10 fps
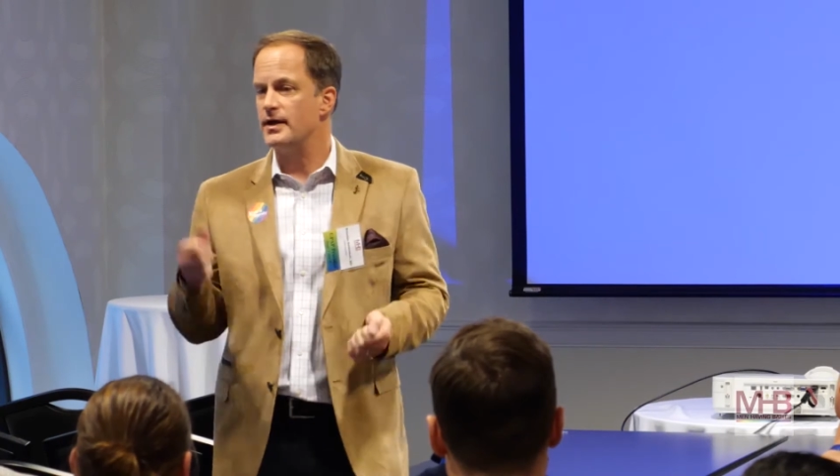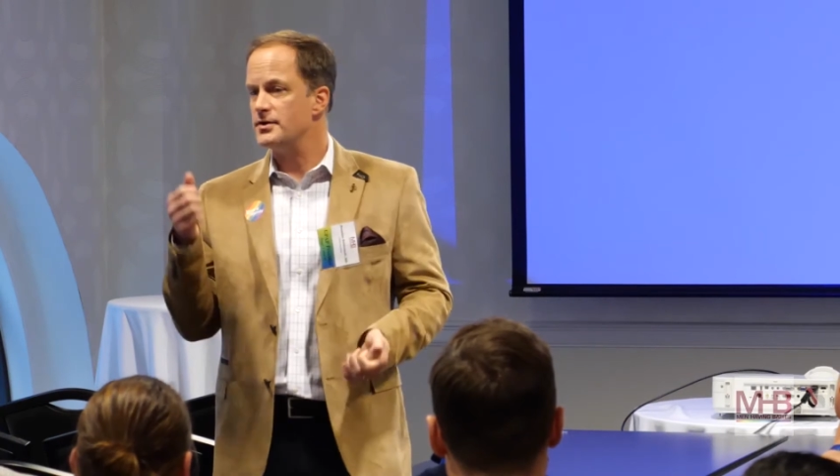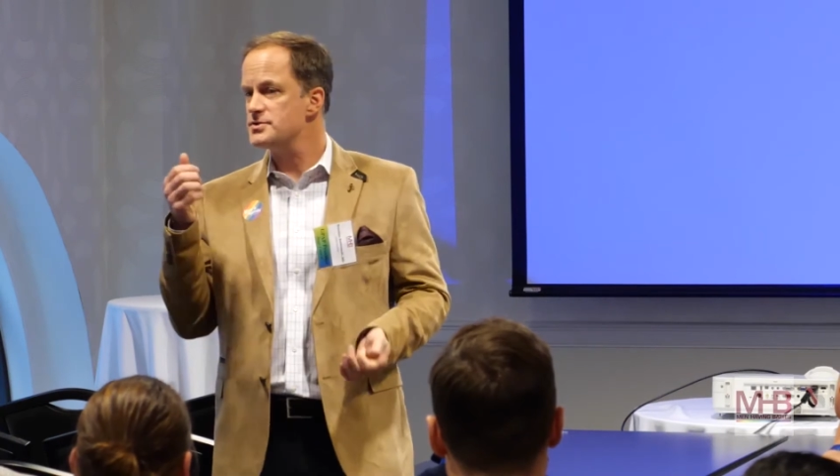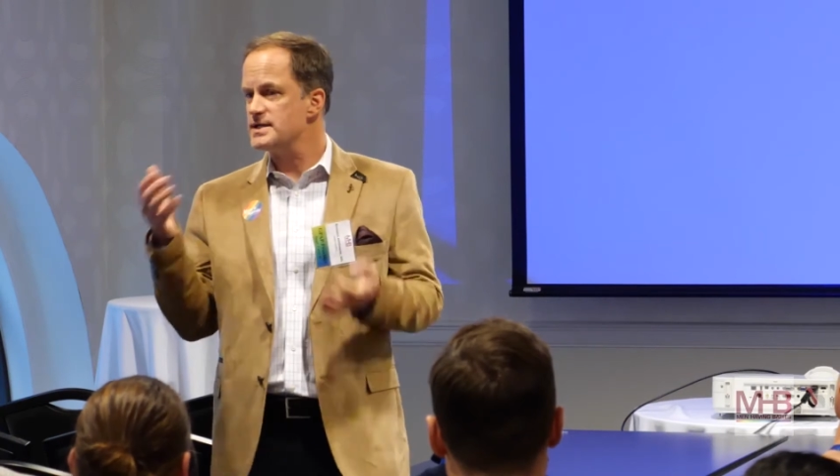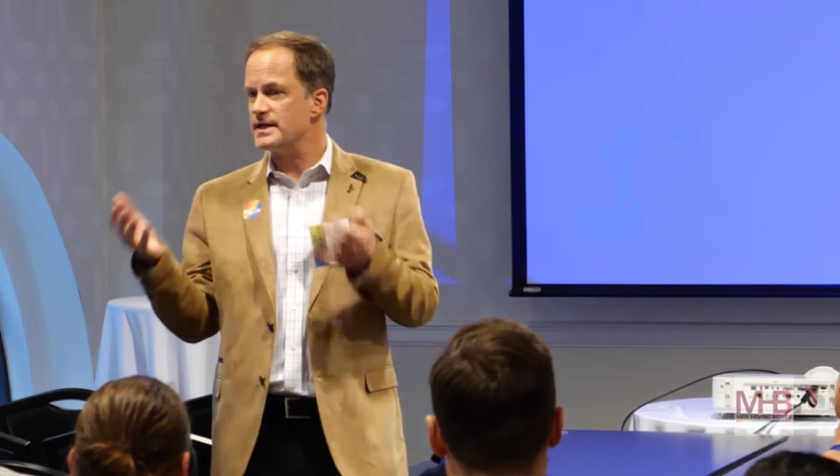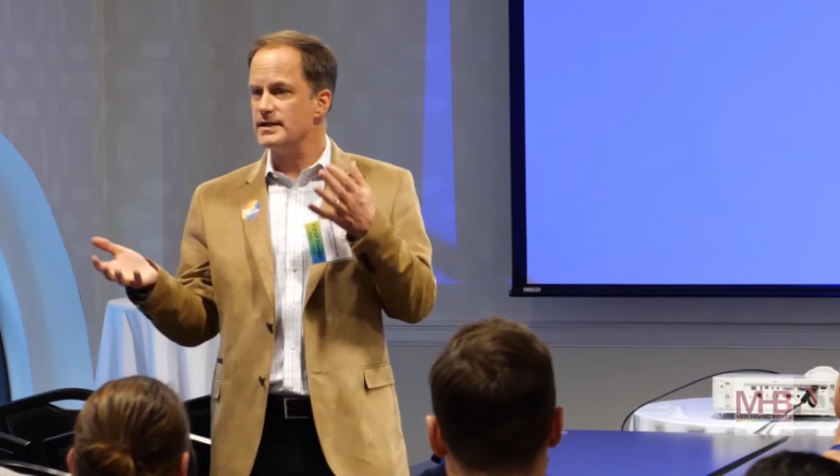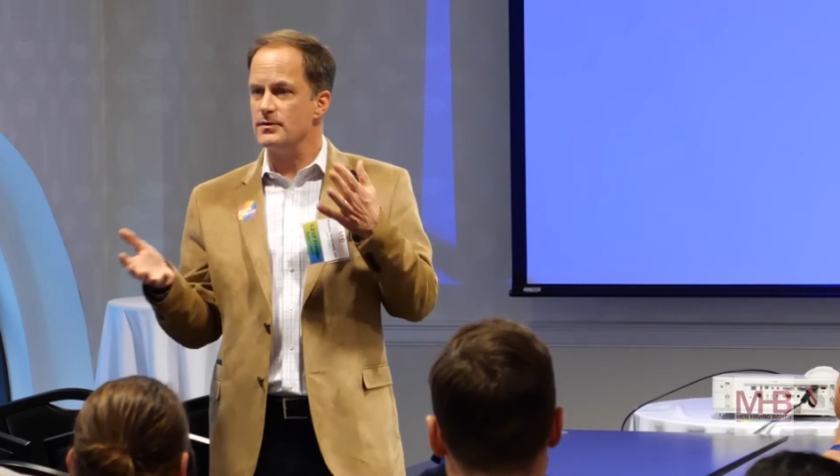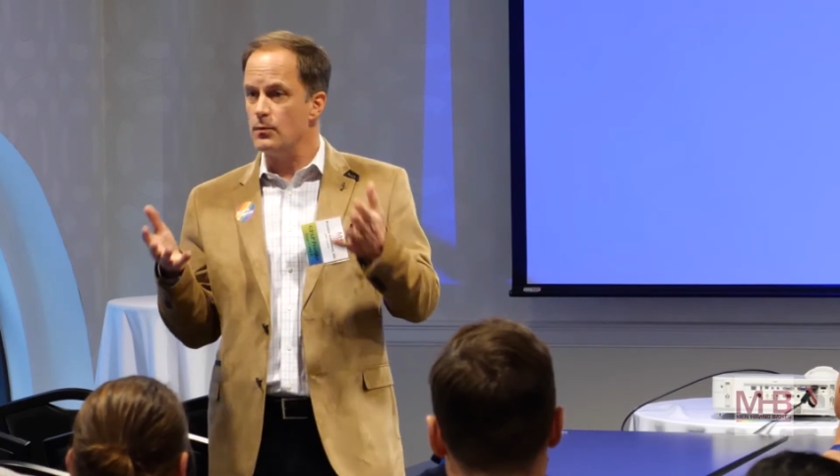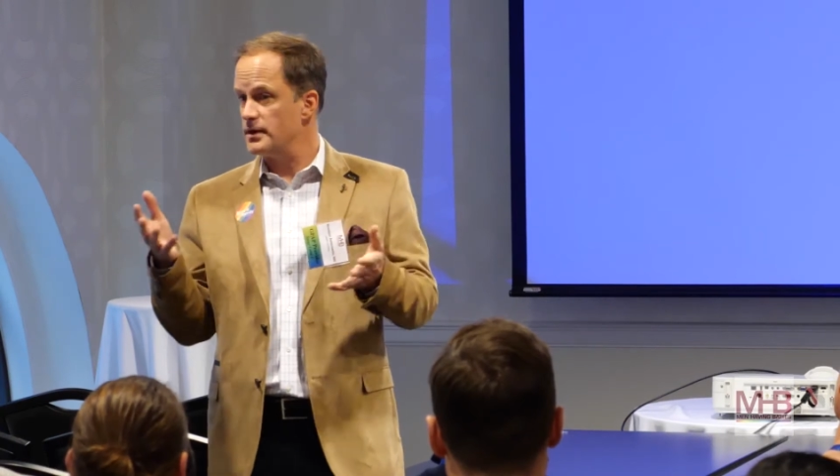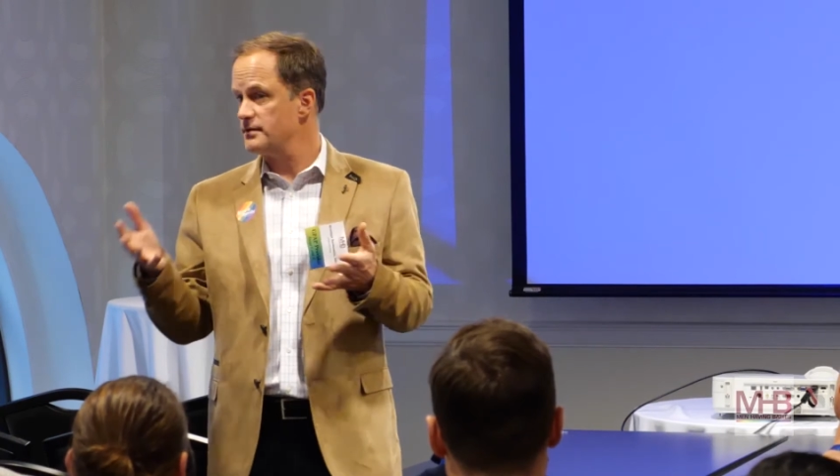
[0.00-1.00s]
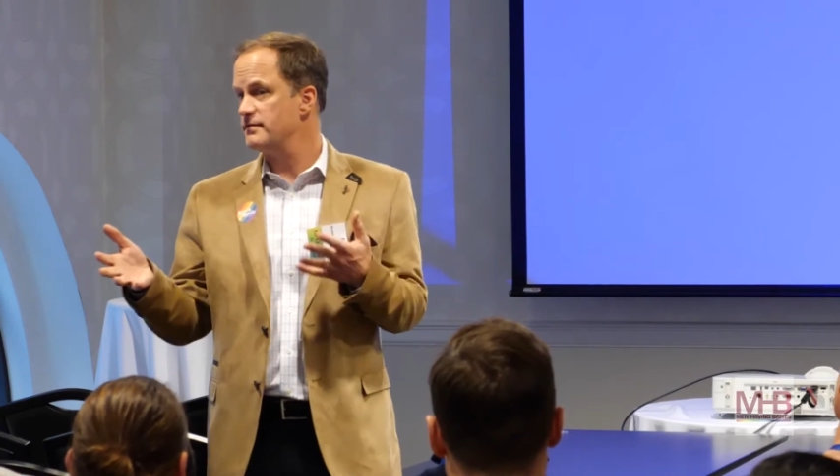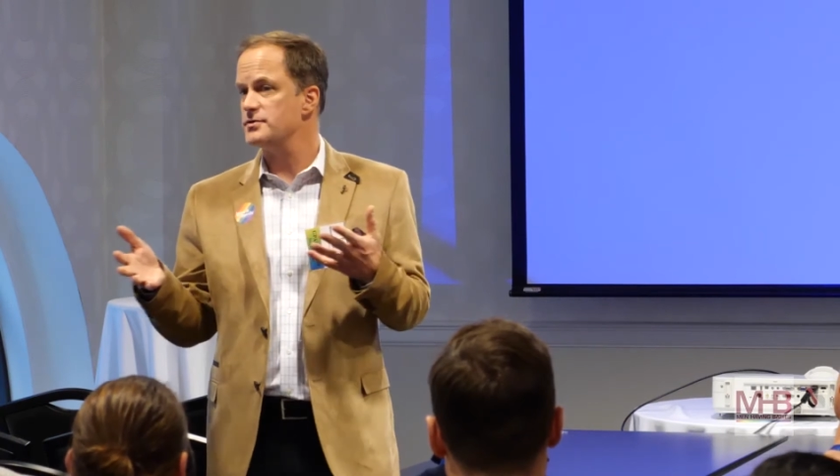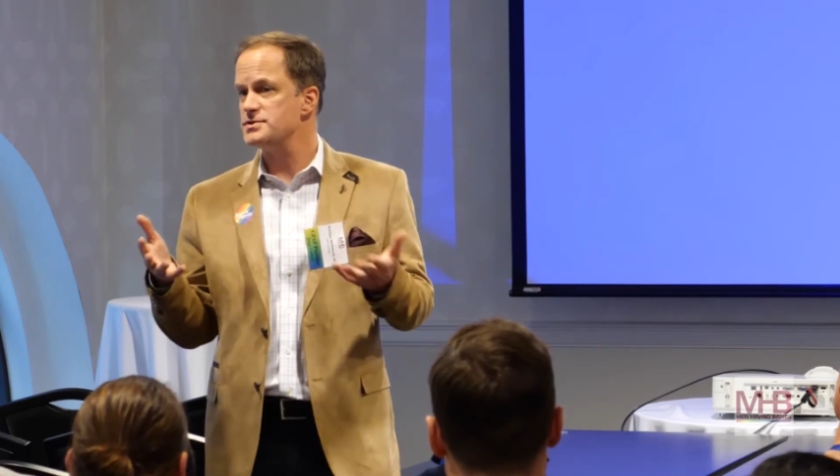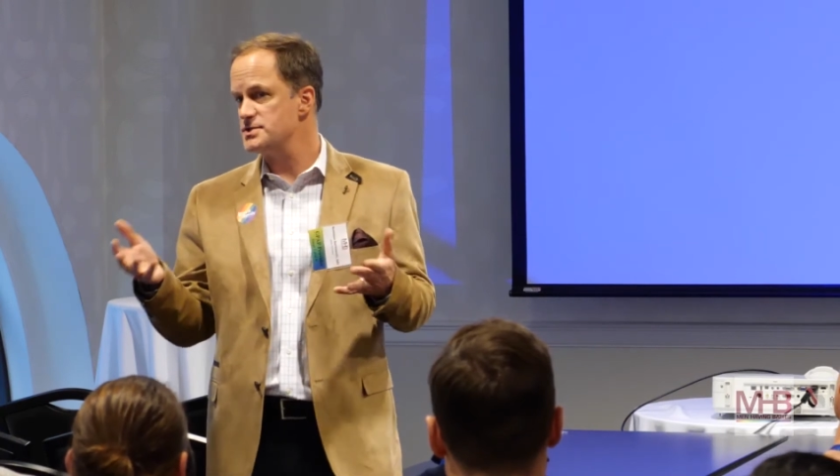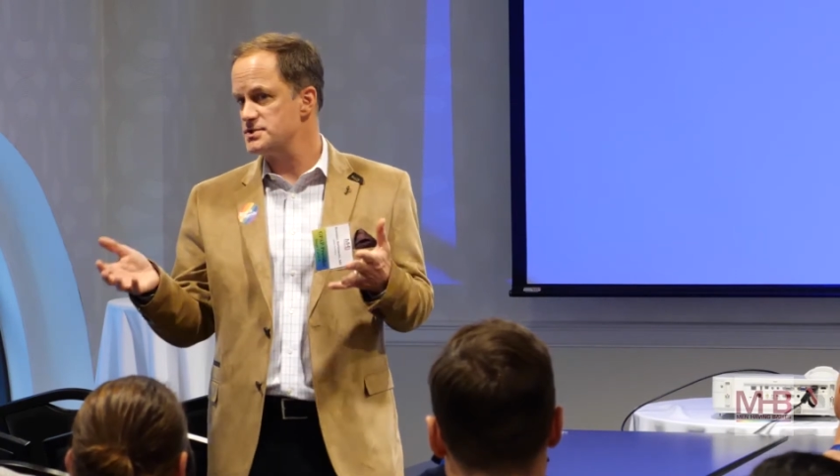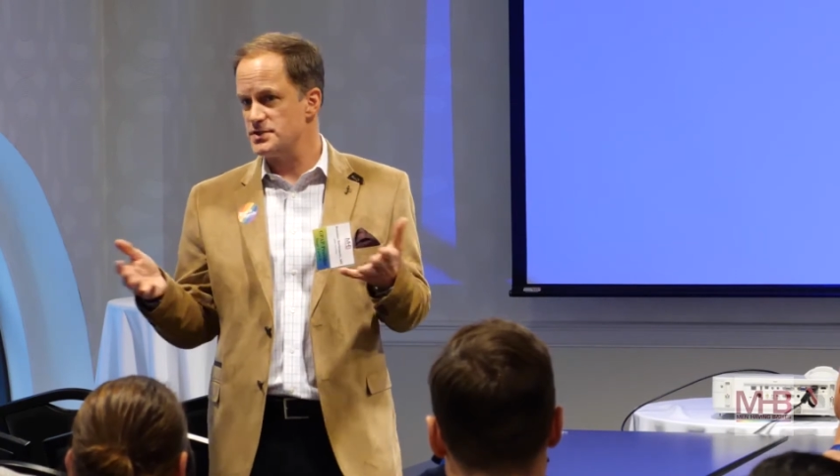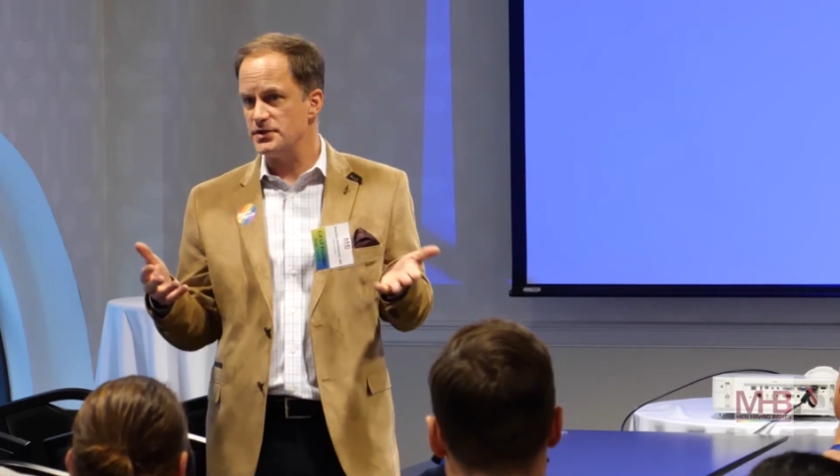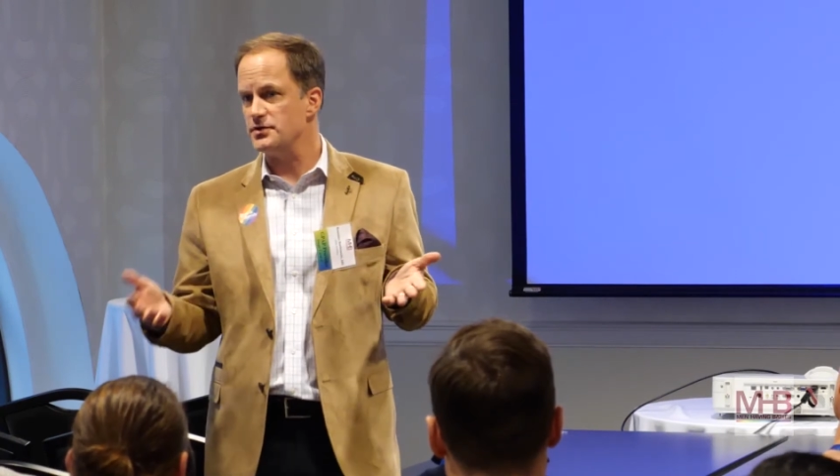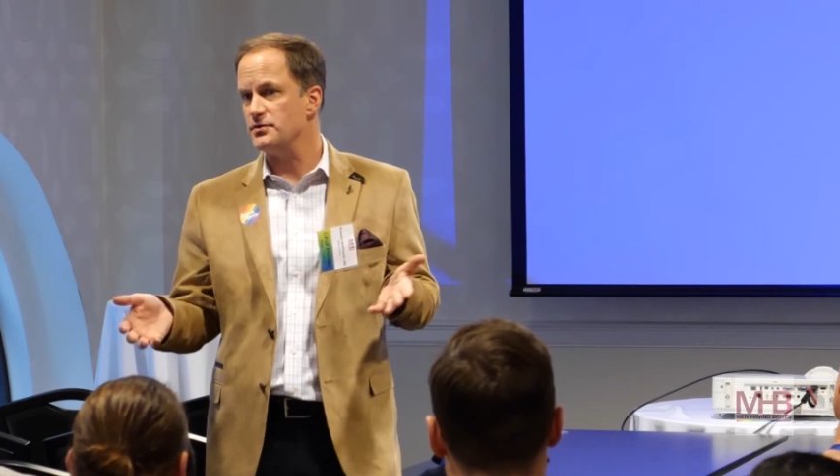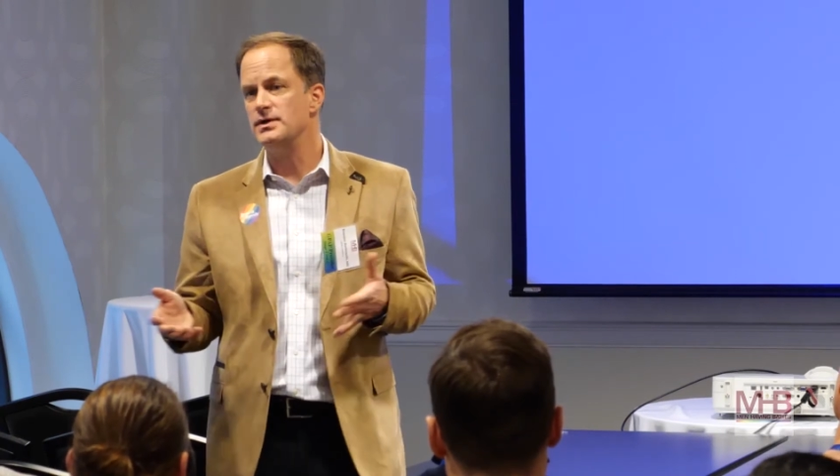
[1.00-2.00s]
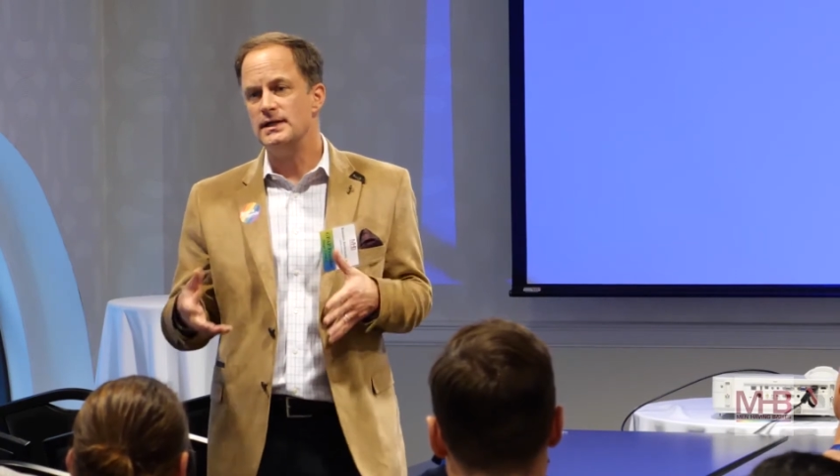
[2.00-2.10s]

Understanding 1 versus 2.